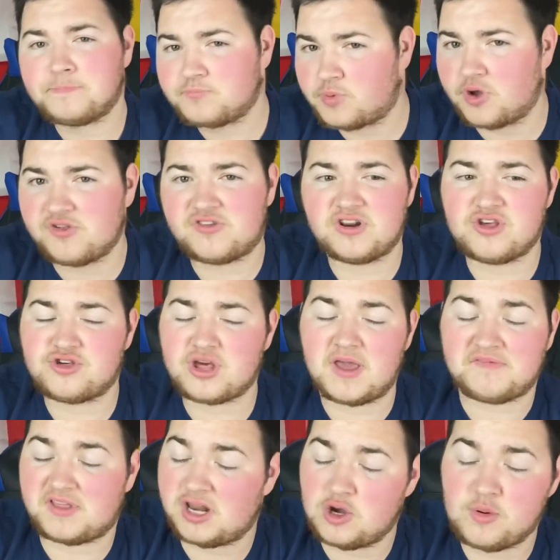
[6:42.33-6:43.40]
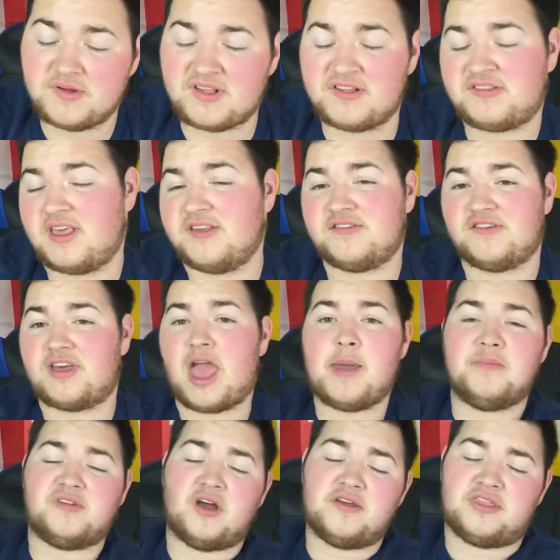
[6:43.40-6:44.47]
puts in a shift, and he always has decent
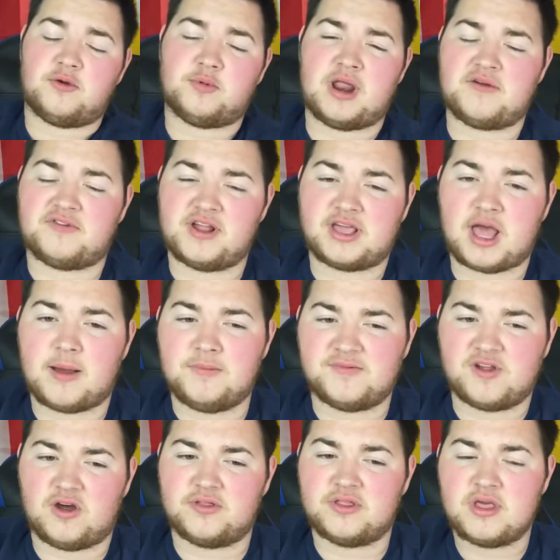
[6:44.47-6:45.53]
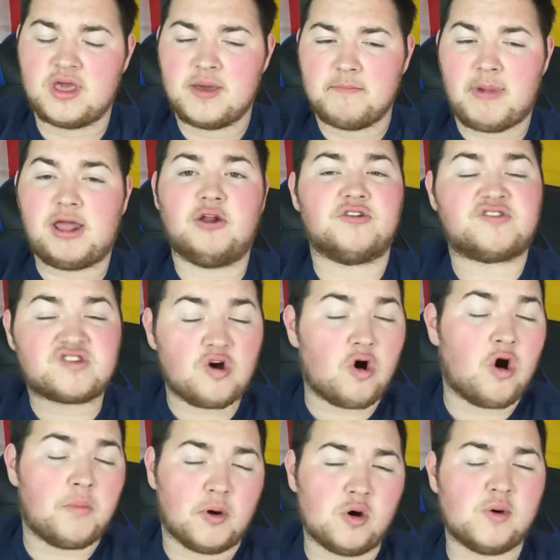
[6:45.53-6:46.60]
games, I think, whenever he comes on. May not
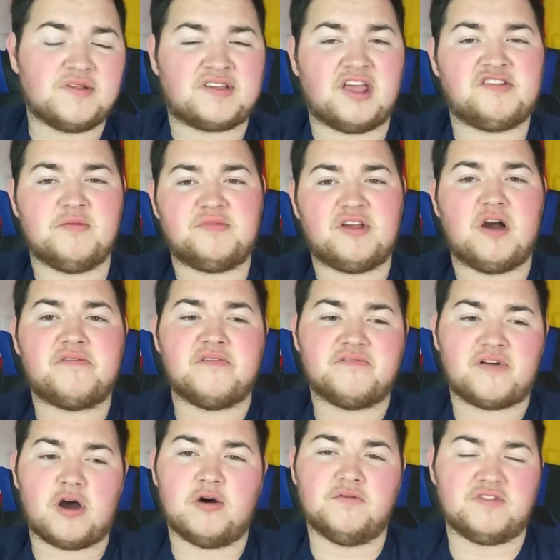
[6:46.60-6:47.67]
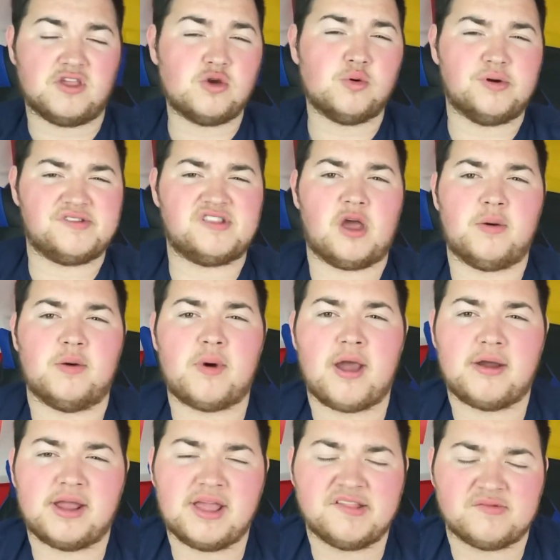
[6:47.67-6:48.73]
score, but always gets himself involved, and you always know where
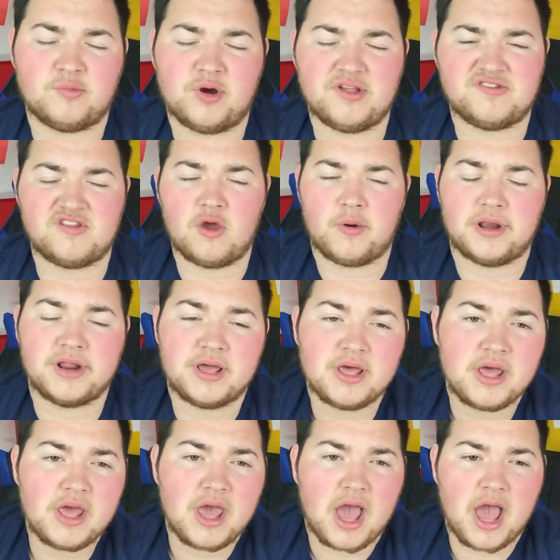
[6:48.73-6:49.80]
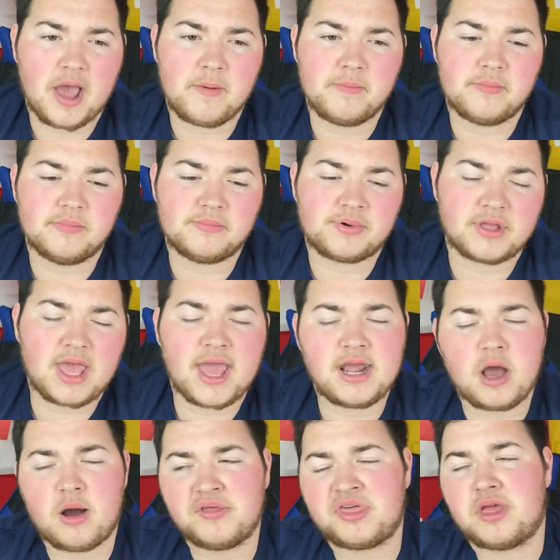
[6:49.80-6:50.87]
he is and what he's doing. But yeah, no,
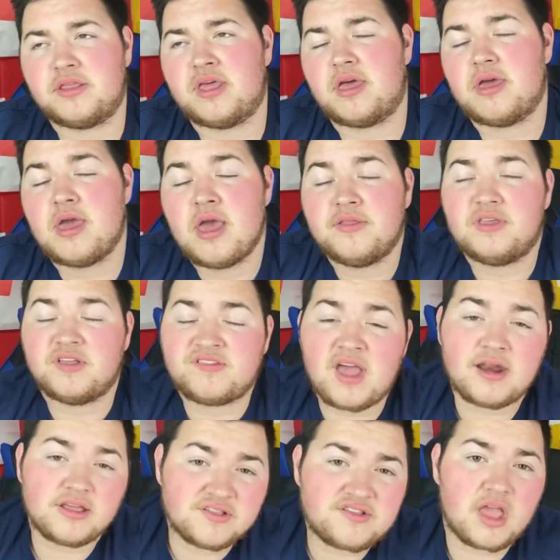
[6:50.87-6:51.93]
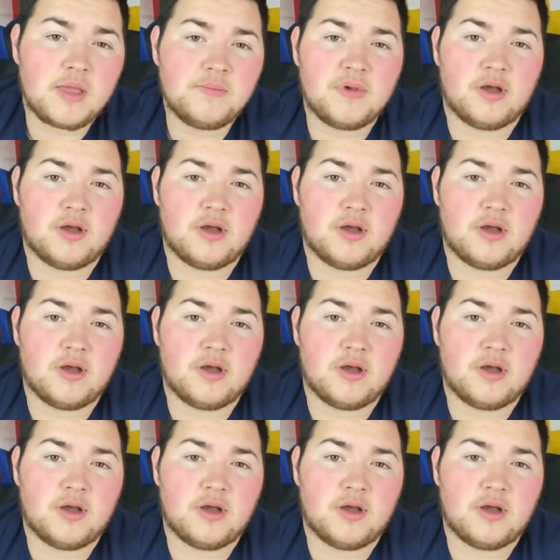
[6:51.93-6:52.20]
I think that the Italian team,